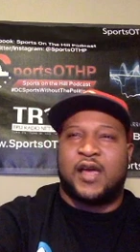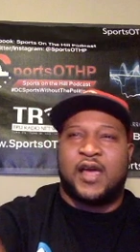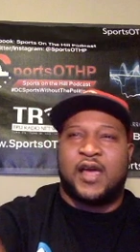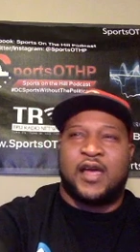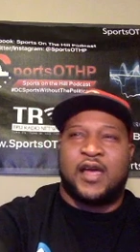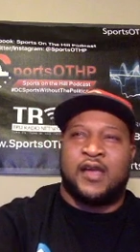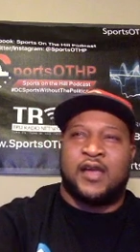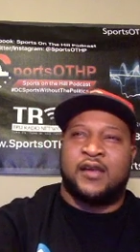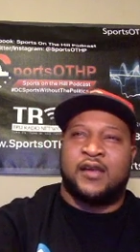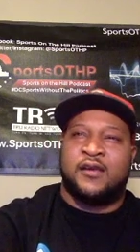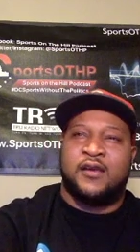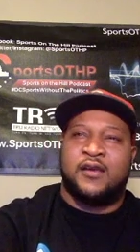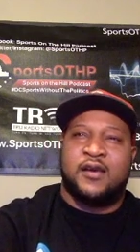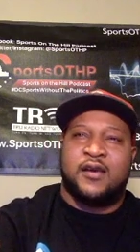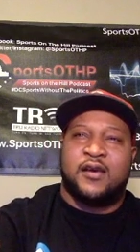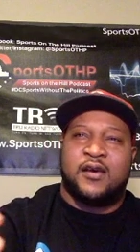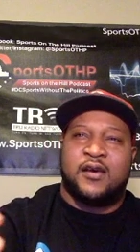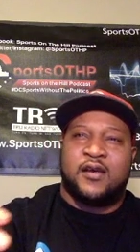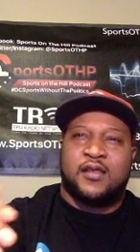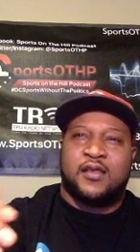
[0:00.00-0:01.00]
And
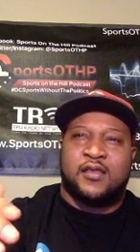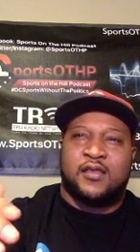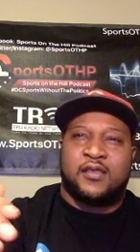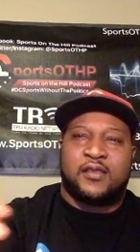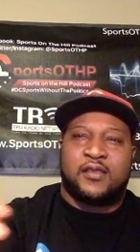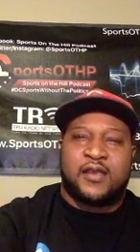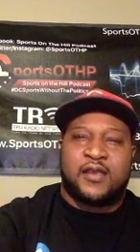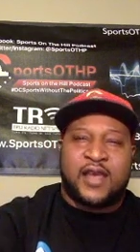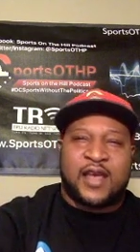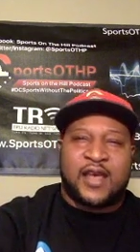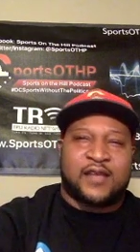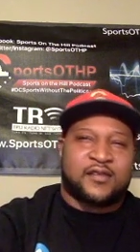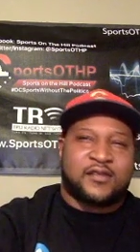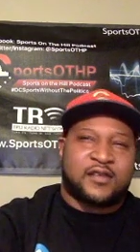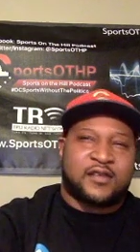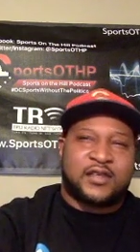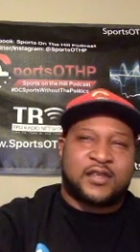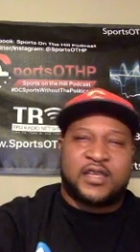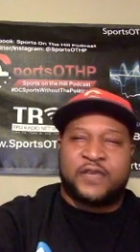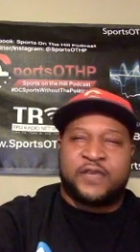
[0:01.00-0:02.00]
yes,
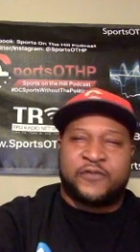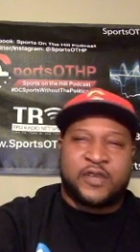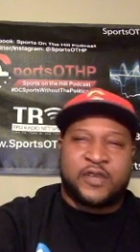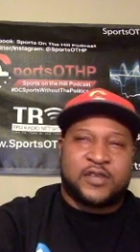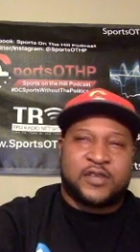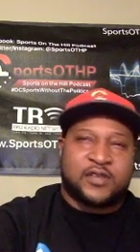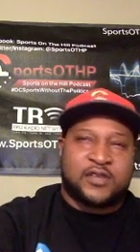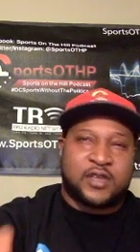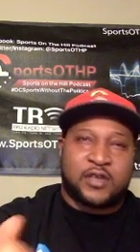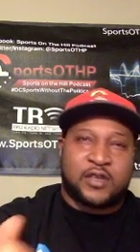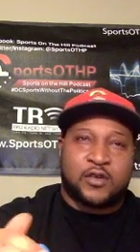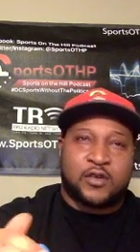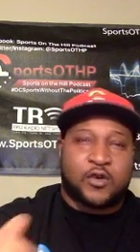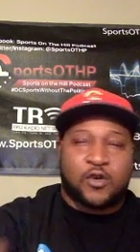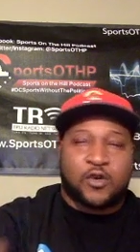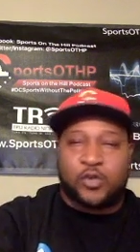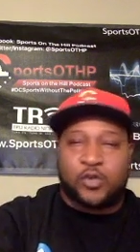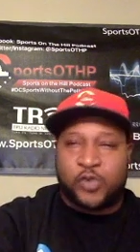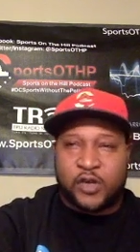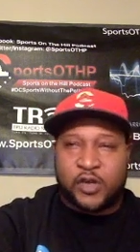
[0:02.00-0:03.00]
the defense looked
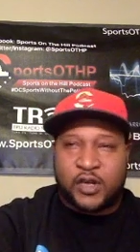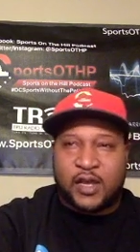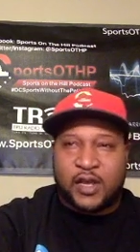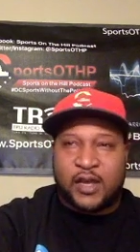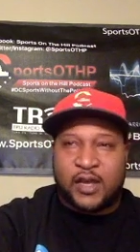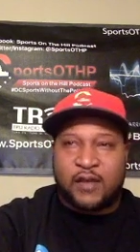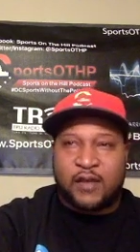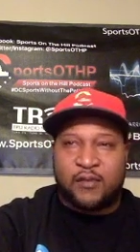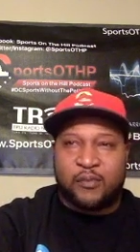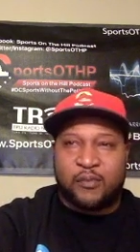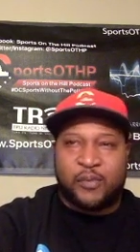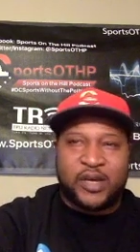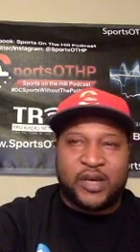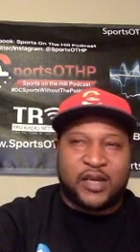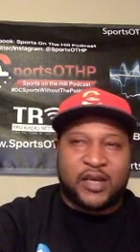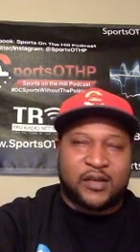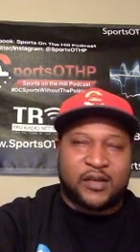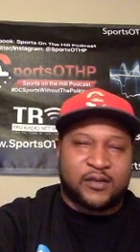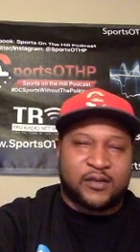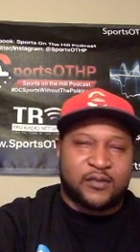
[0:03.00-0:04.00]
horrible today.
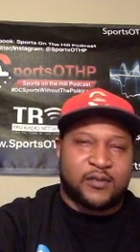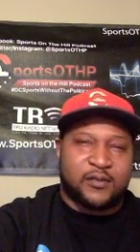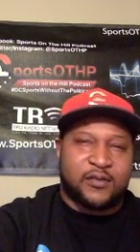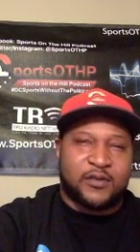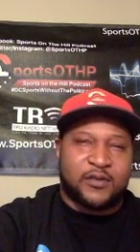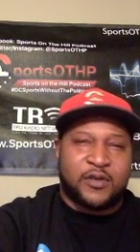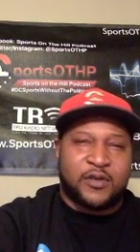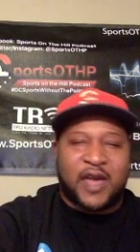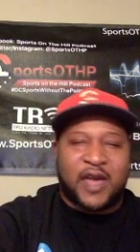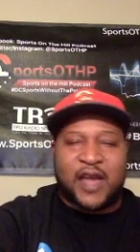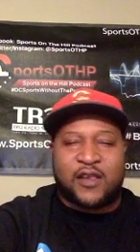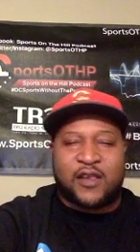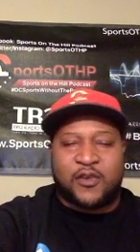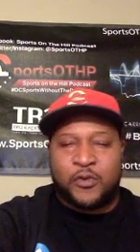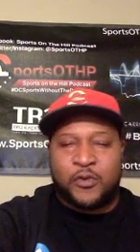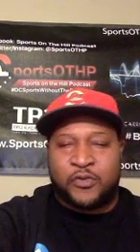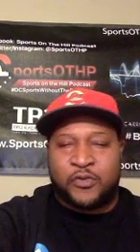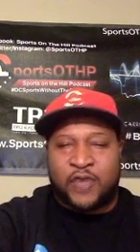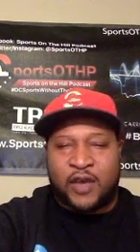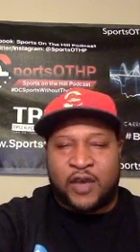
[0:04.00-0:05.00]
But you got
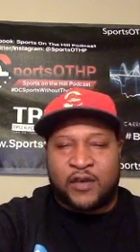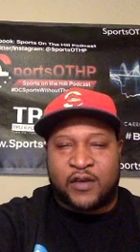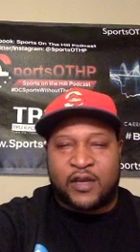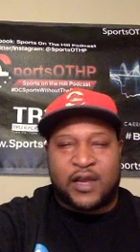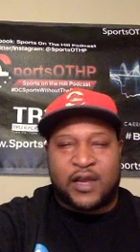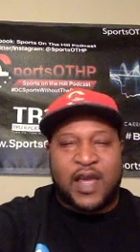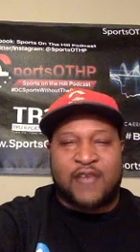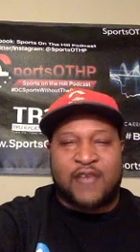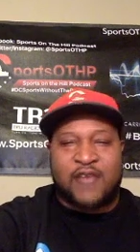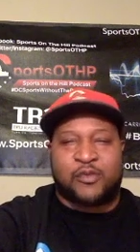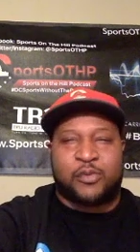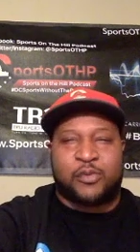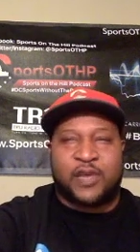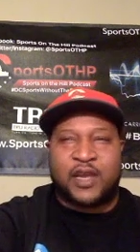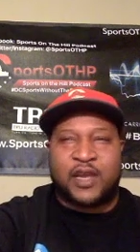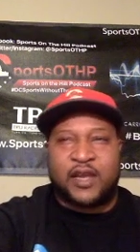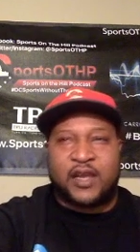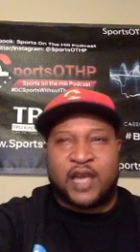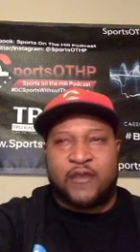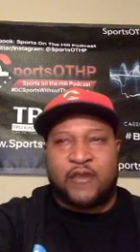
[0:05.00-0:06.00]
youth out there that hasn't
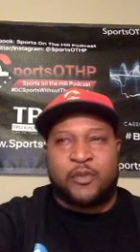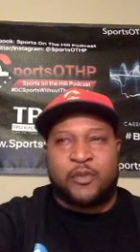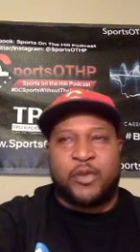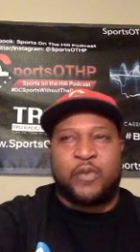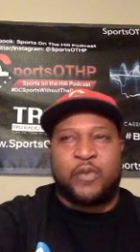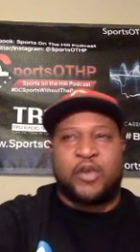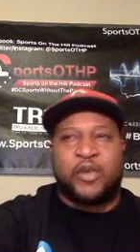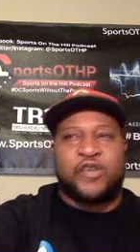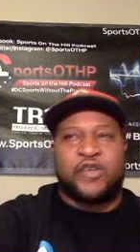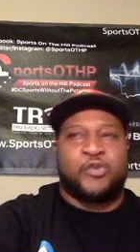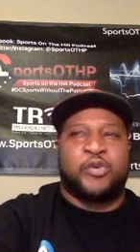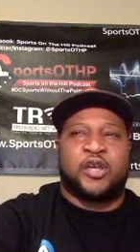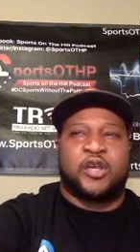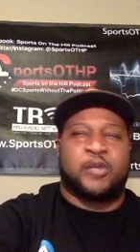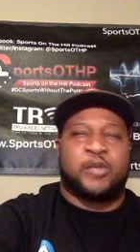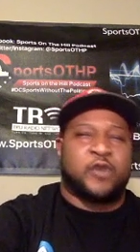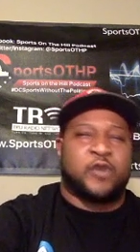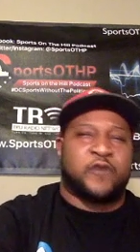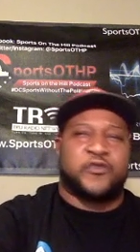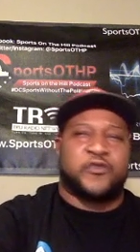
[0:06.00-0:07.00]
played together, people that you
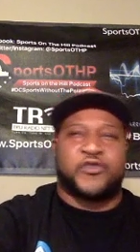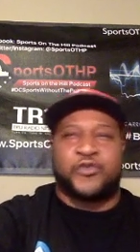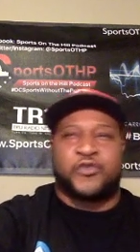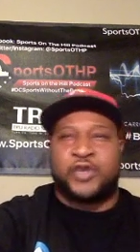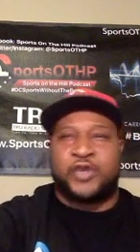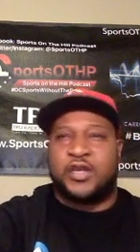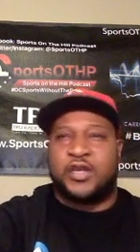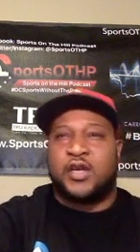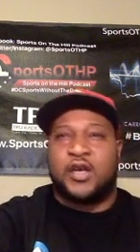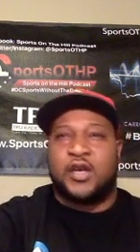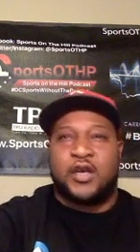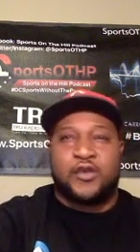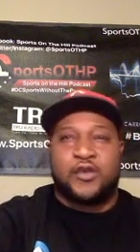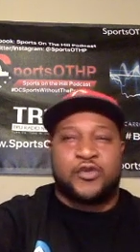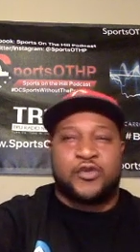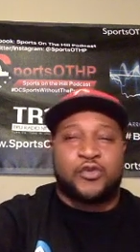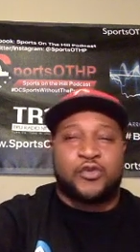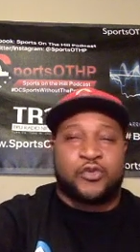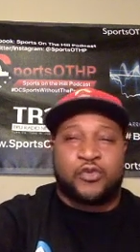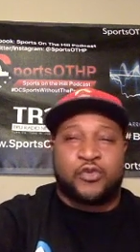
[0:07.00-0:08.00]
picked up off the street
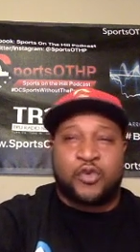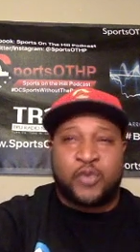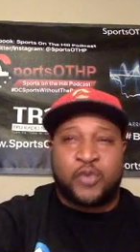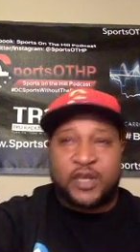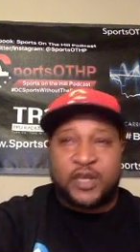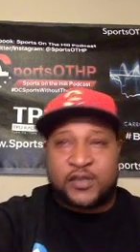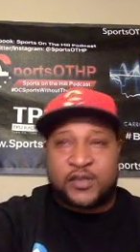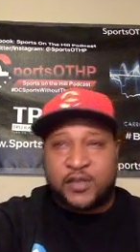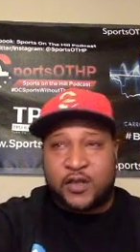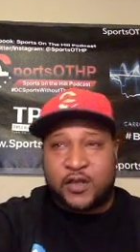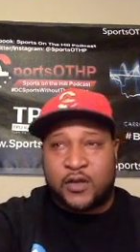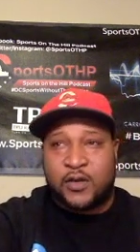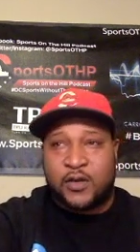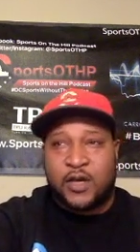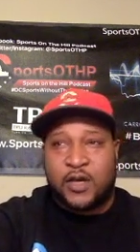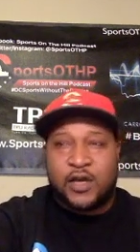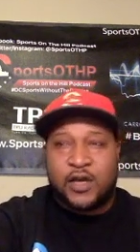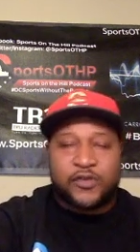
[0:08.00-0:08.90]
2-3 weeks ago.